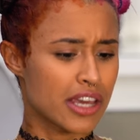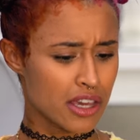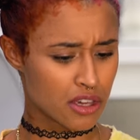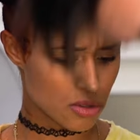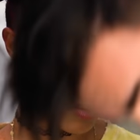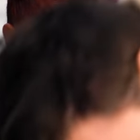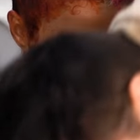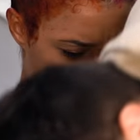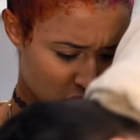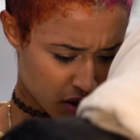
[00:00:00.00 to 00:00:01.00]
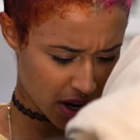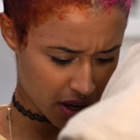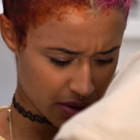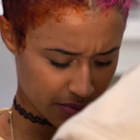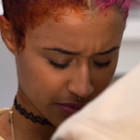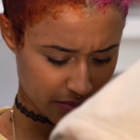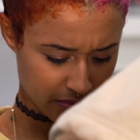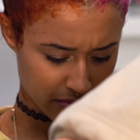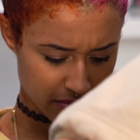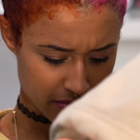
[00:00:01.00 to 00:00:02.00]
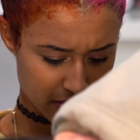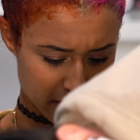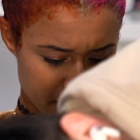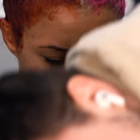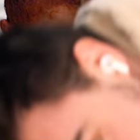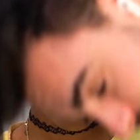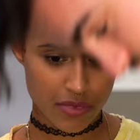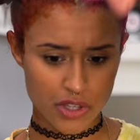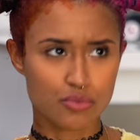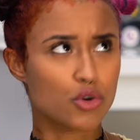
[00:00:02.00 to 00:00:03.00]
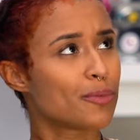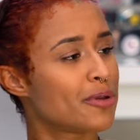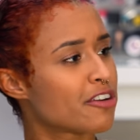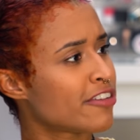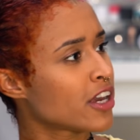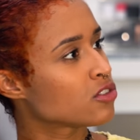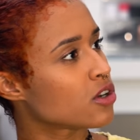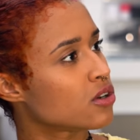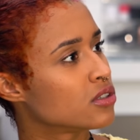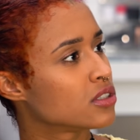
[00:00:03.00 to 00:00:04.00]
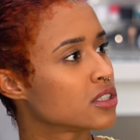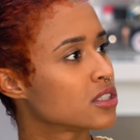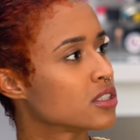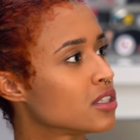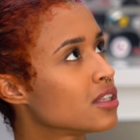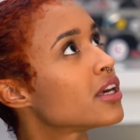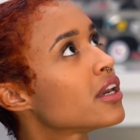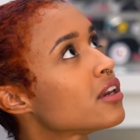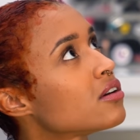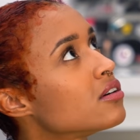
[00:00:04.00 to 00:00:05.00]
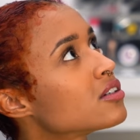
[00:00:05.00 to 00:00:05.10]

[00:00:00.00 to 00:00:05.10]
Thank you. That looks great. Yeah, it does. That's muy perfecto. Nice job. Thank you.